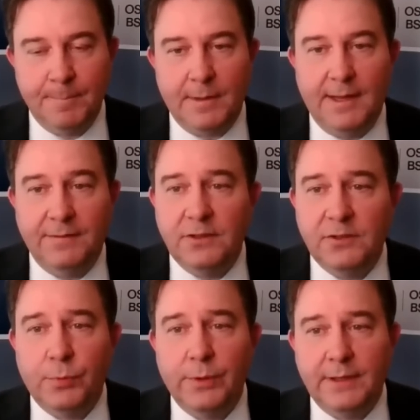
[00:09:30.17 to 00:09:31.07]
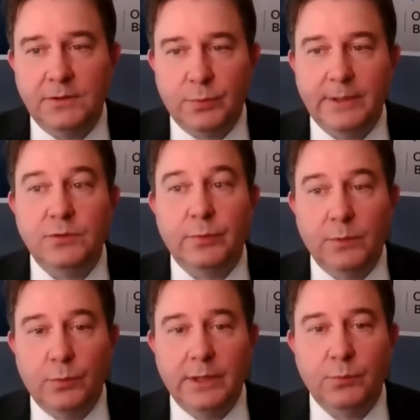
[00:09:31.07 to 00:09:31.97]
At this point in
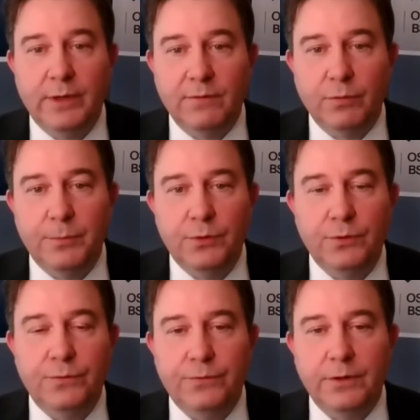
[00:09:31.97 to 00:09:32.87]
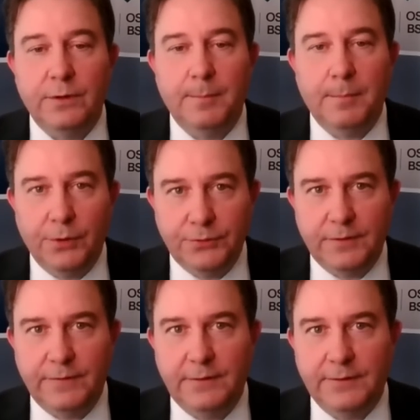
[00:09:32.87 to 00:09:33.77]
2021, we have removed most
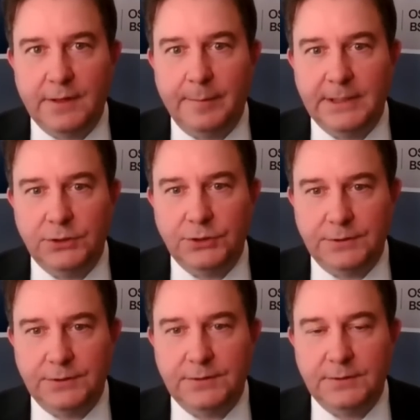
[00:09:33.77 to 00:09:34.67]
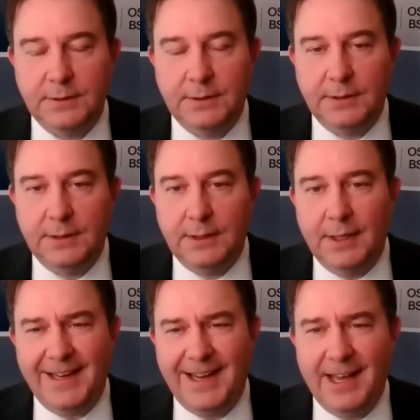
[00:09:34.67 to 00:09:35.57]
of these accommodations.
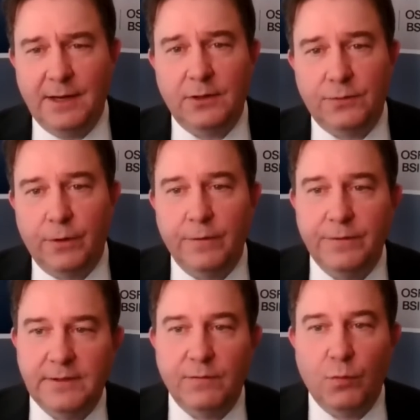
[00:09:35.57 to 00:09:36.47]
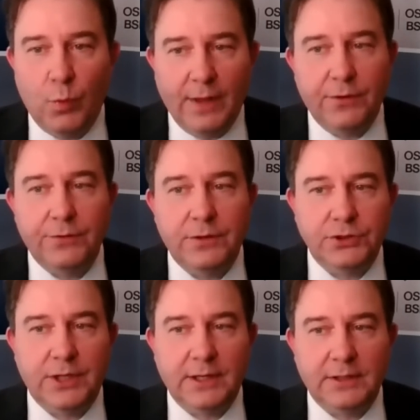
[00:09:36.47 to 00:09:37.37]
Canada's FERFIs have weathered the
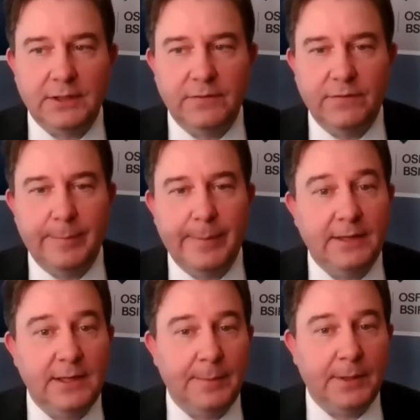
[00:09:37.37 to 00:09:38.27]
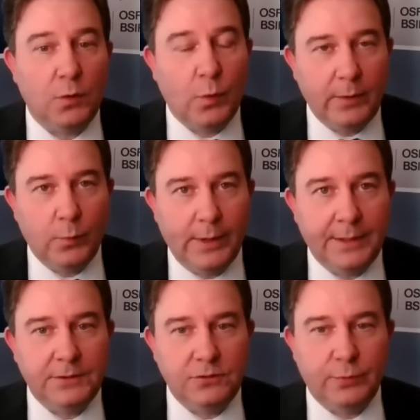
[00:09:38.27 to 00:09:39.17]
shocks of the pandemic quite
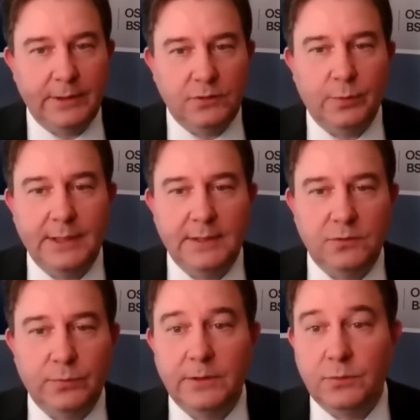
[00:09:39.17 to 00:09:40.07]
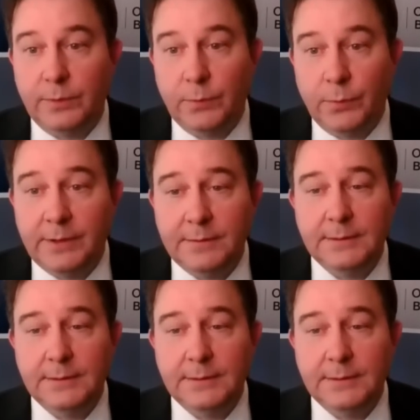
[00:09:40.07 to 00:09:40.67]
well in 2020 and 2021.